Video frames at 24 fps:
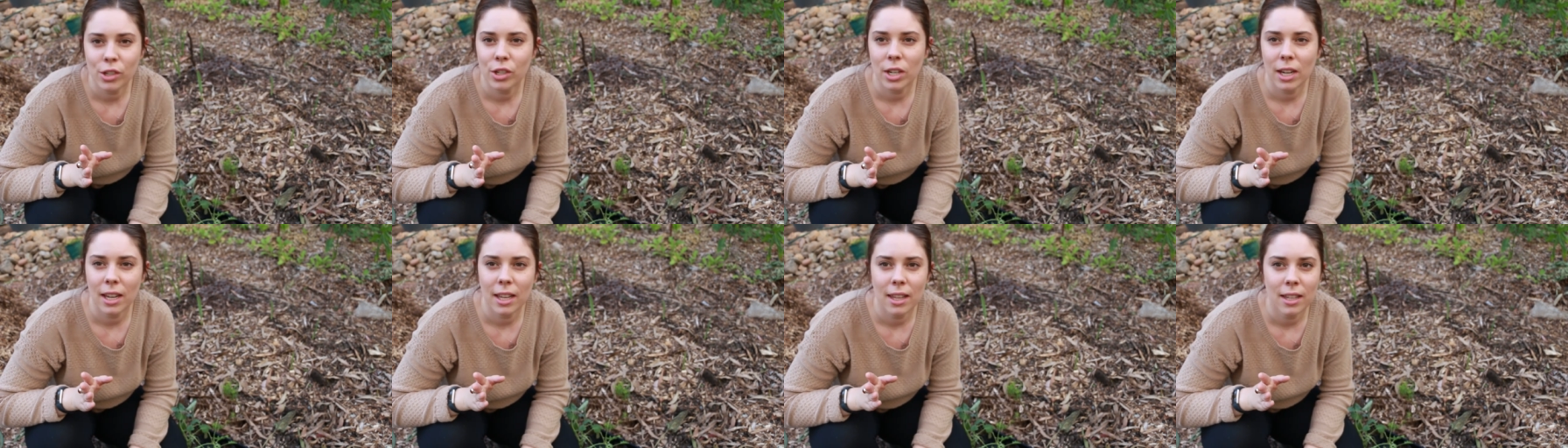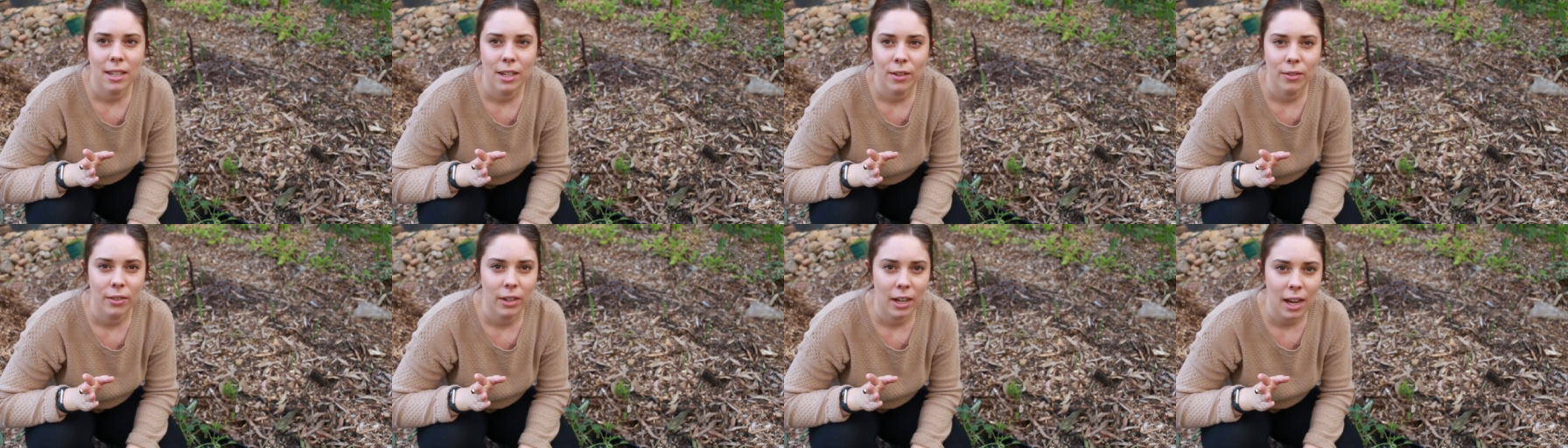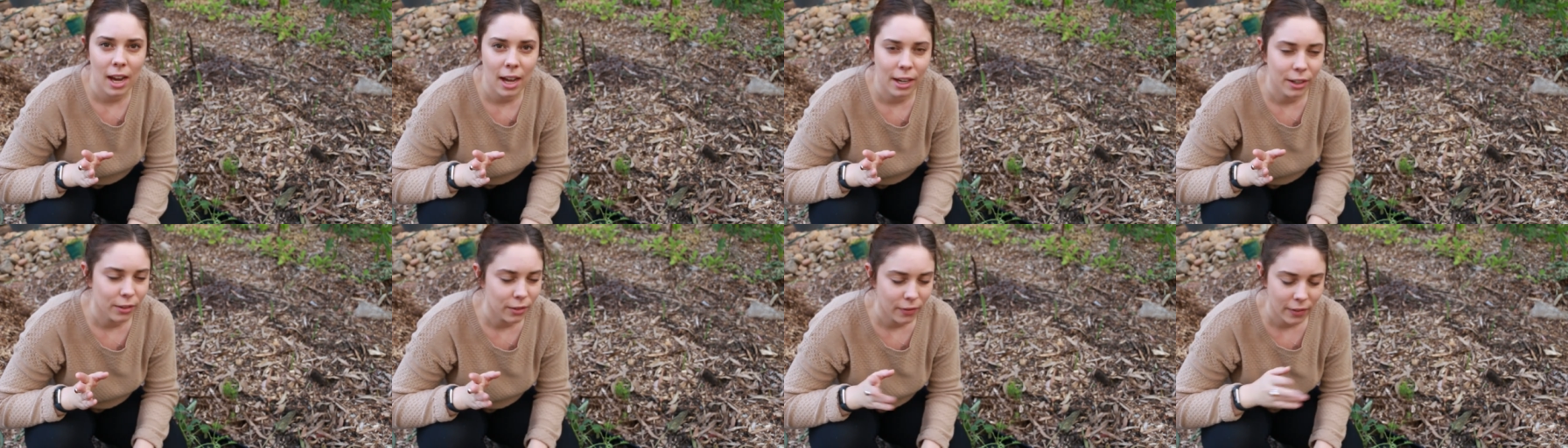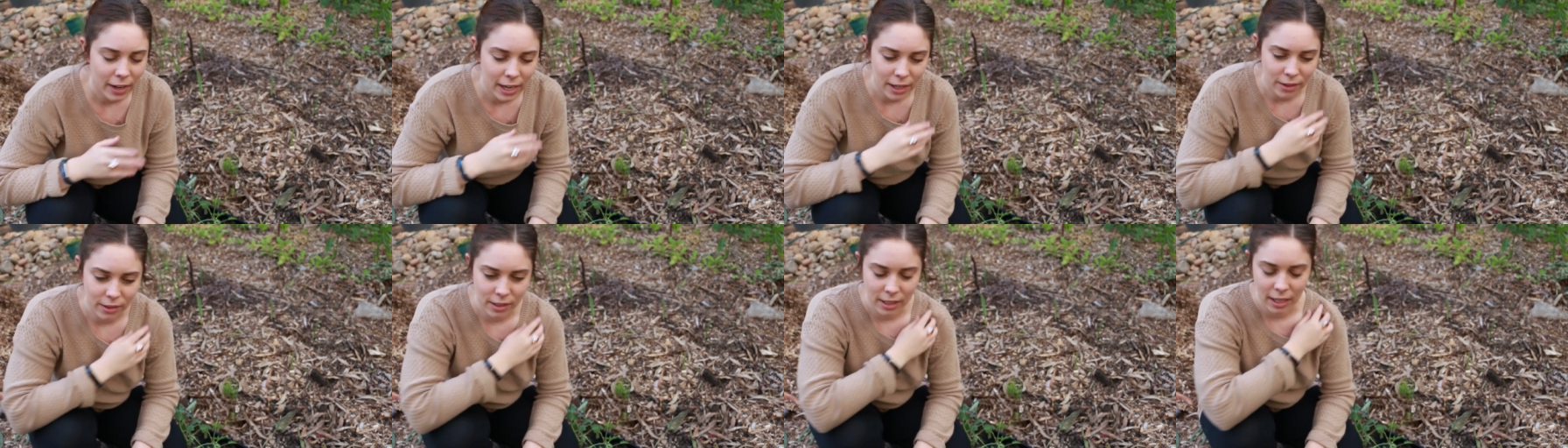to share the different garden
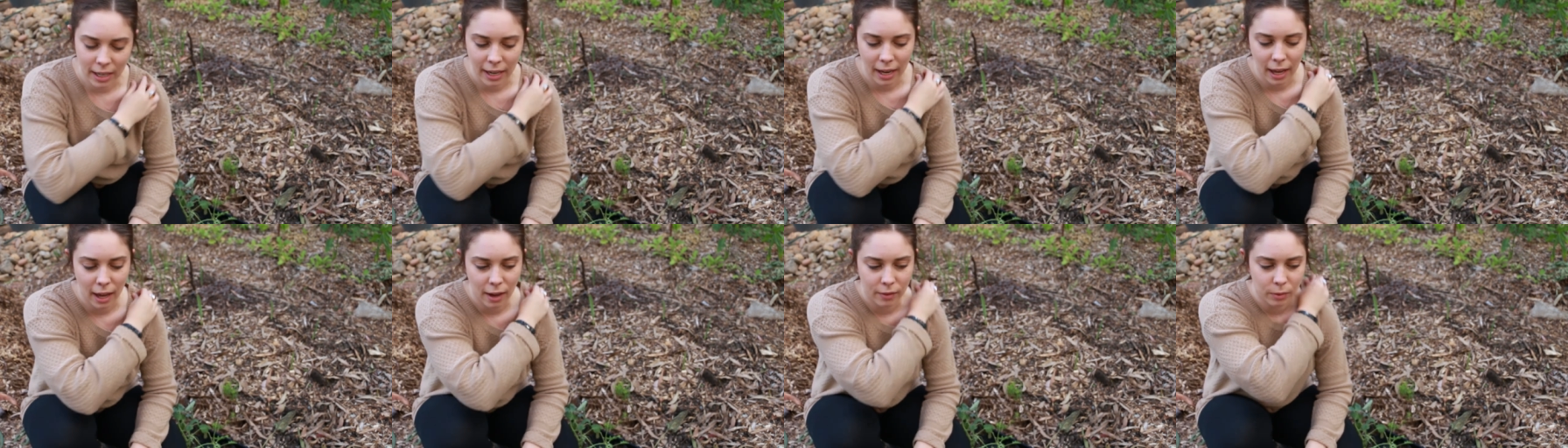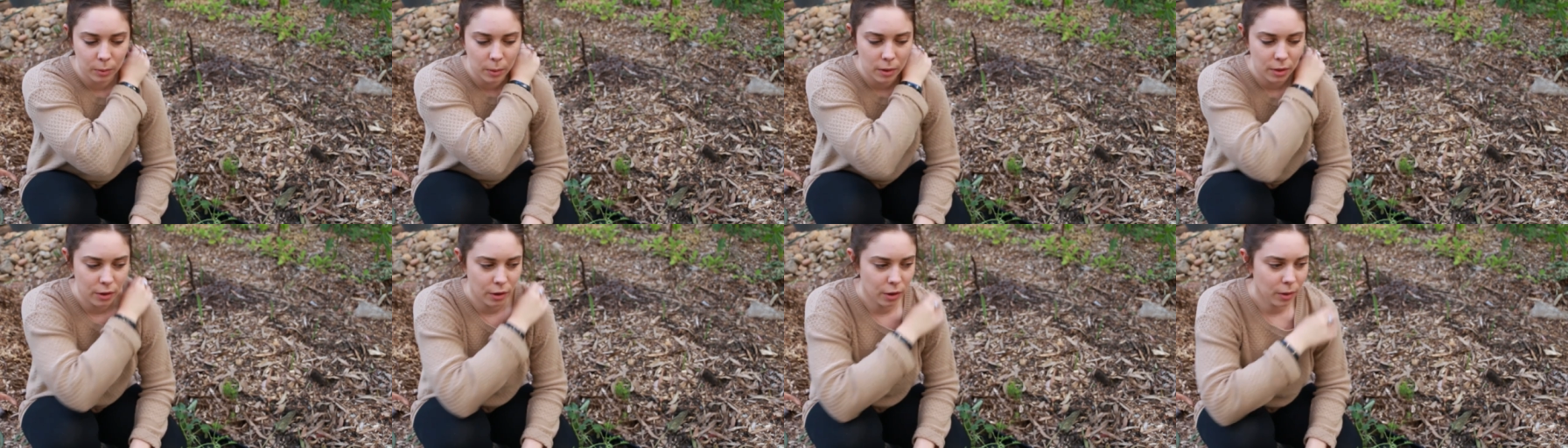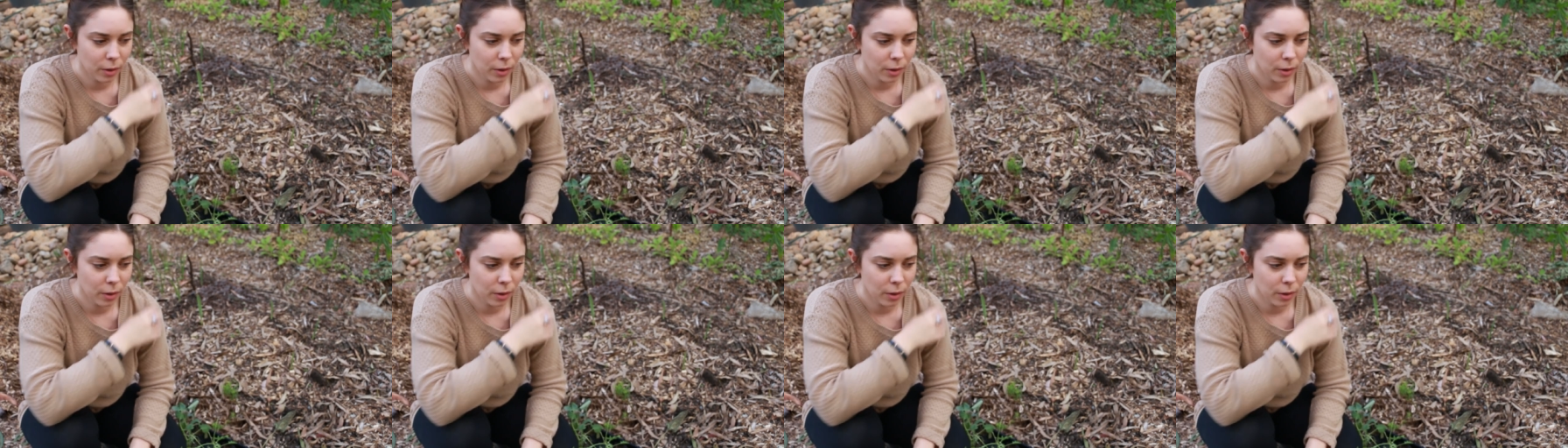fails that I have with